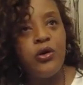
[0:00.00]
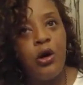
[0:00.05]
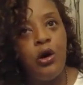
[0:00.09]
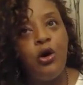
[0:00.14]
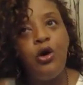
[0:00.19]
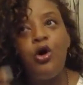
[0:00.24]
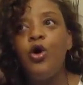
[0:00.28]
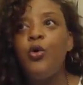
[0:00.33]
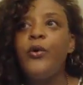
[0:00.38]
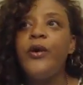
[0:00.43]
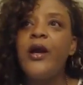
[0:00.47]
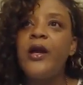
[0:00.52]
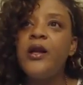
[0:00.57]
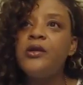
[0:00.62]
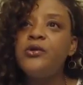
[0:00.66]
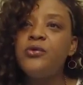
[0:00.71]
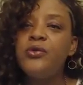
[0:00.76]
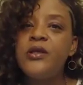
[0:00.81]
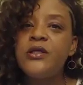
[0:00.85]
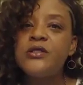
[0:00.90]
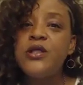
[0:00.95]
Oh, we got to
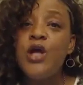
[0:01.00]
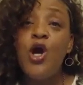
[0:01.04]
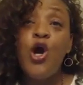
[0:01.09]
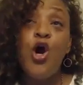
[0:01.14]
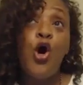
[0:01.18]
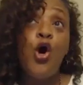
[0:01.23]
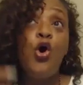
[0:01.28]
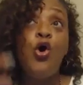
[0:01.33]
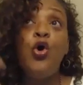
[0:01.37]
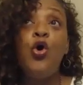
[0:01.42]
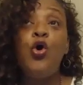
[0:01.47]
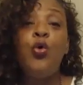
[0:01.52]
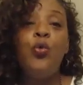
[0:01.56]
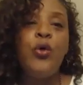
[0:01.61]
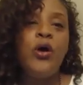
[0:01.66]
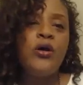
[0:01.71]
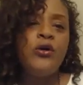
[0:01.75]
do this. Oh, well,